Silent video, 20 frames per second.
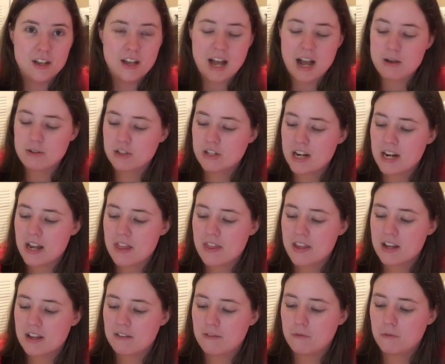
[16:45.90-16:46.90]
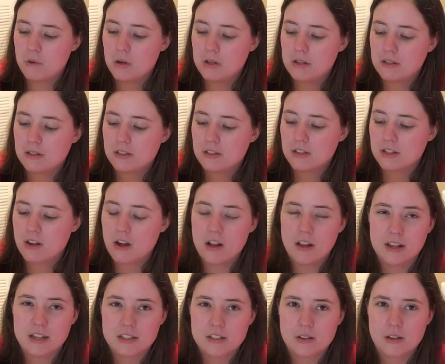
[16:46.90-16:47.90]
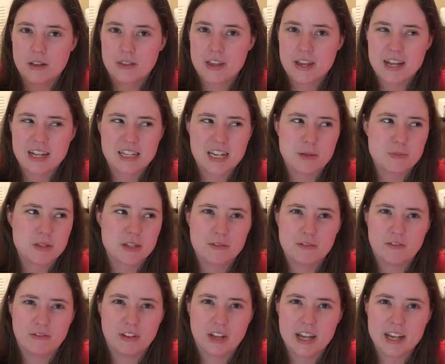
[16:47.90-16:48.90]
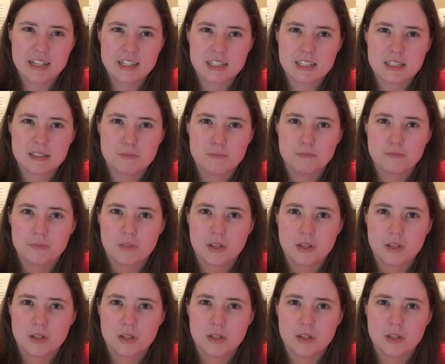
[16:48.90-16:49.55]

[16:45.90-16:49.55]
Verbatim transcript: I was trying to think of what to call it, so I think I typed in flex